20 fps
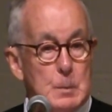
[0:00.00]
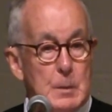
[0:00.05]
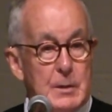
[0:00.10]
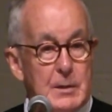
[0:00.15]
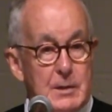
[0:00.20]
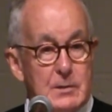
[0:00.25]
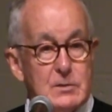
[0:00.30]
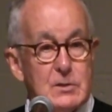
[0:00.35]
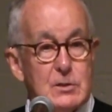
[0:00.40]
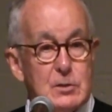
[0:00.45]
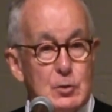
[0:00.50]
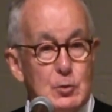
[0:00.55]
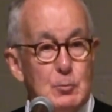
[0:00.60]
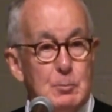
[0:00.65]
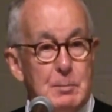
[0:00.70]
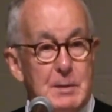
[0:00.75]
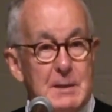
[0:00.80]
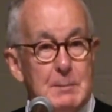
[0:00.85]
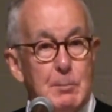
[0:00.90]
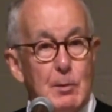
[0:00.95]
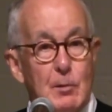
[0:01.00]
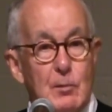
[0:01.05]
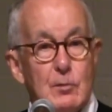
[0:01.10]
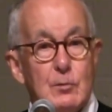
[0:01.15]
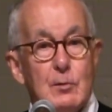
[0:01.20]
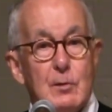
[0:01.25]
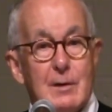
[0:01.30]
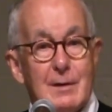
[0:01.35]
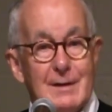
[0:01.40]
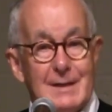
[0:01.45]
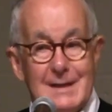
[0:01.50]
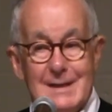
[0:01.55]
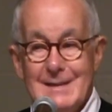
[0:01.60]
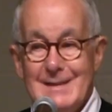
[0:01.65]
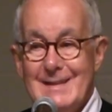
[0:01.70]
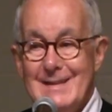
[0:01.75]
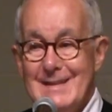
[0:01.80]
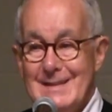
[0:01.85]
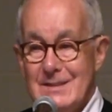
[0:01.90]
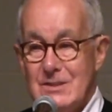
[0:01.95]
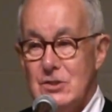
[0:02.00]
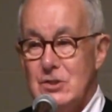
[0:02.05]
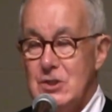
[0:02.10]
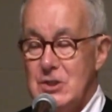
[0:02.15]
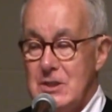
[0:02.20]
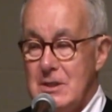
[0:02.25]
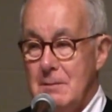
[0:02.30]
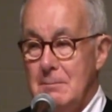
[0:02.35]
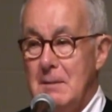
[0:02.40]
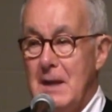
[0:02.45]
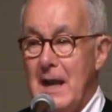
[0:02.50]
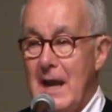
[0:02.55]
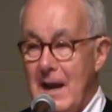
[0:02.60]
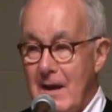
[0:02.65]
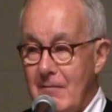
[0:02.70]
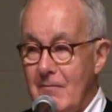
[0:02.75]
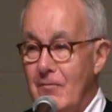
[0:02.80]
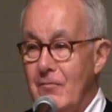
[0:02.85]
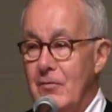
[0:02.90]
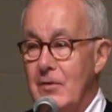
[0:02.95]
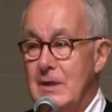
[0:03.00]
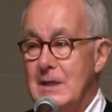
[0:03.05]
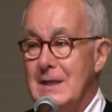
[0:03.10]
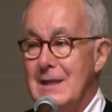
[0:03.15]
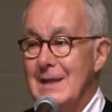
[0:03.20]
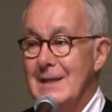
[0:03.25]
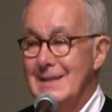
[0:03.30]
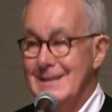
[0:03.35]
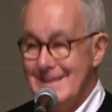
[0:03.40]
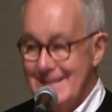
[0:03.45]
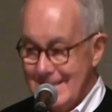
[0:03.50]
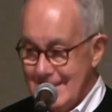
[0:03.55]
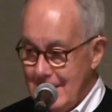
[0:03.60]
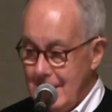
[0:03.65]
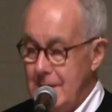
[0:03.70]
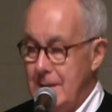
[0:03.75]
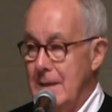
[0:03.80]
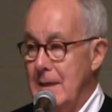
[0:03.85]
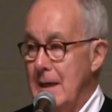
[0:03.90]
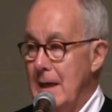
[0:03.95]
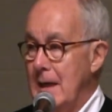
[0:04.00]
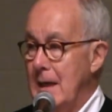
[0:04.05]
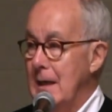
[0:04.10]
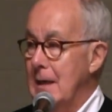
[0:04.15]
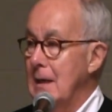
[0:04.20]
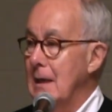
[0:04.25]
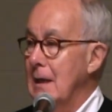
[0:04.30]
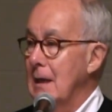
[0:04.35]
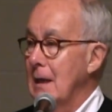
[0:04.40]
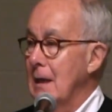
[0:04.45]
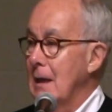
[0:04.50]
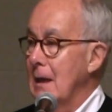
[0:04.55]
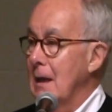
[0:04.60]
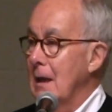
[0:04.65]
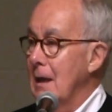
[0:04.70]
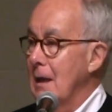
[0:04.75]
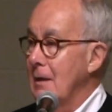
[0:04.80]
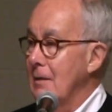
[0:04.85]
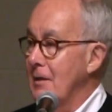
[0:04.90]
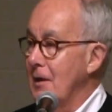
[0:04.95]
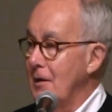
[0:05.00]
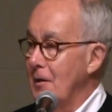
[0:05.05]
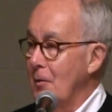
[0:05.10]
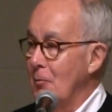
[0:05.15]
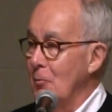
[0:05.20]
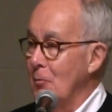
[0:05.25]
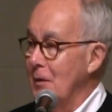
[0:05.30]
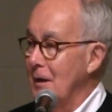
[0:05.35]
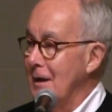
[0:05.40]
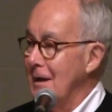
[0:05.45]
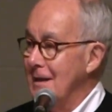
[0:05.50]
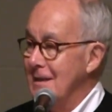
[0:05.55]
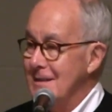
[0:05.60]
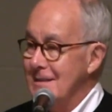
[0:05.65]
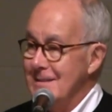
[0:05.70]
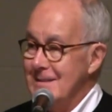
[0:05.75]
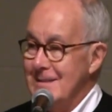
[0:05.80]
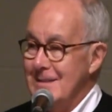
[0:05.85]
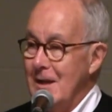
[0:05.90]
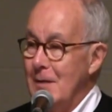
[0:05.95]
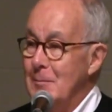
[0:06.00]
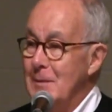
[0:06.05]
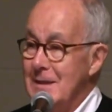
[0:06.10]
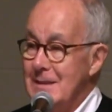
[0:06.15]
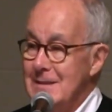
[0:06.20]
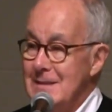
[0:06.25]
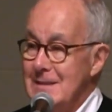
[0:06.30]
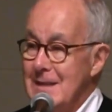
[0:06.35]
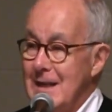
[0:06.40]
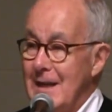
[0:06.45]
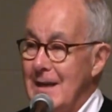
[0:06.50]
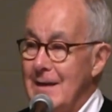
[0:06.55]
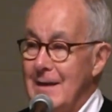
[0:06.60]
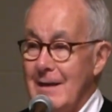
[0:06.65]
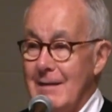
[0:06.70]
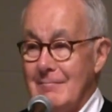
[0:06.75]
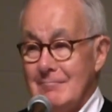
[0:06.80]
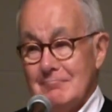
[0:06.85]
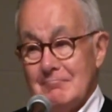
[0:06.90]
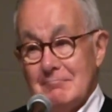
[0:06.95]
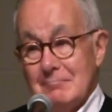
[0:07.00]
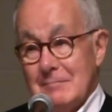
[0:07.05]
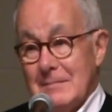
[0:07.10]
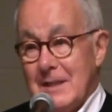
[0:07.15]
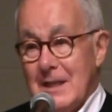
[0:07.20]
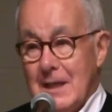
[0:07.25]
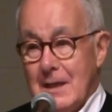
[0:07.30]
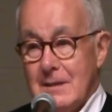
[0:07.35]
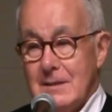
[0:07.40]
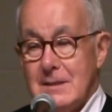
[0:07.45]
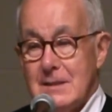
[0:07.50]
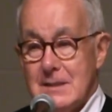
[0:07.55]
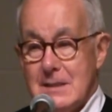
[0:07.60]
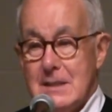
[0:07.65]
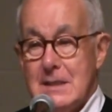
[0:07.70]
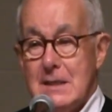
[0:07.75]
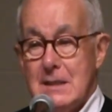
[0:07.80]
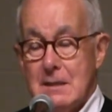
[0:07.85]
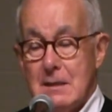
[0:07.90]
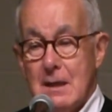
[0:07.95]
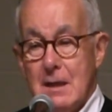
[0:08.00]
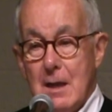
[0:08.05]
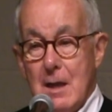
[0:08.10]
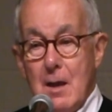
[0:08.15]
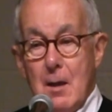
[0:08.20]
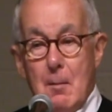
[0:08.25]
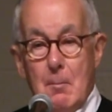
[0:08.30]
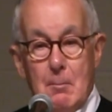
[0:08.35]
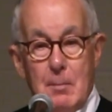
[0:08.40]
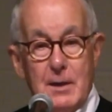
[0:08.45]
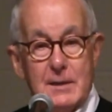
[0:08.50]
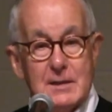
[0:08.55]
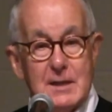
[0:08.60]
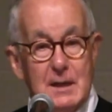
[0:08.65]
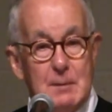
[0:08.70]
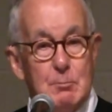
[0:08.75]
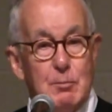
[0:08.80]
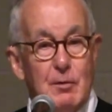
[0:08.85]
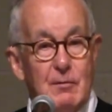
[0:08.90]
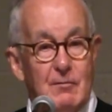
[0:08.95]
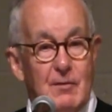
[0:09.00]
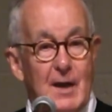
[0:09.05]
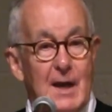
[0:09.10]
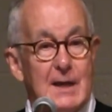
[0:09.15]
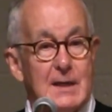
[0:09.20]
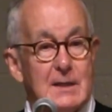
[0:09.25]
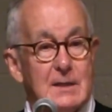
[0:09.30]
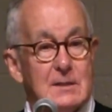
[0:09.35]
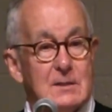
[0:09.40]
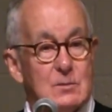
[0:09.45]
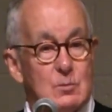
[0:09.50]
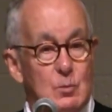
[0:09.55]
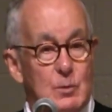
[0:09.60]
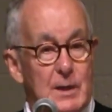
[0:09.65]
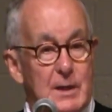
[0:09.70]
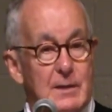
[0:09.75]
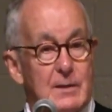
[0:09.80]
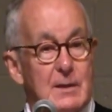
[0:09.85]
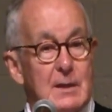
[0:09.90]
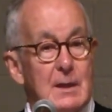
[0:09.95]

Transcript: There's two people who are in this gym every Sunday that are really, to some extent, the unseen. But they provide us with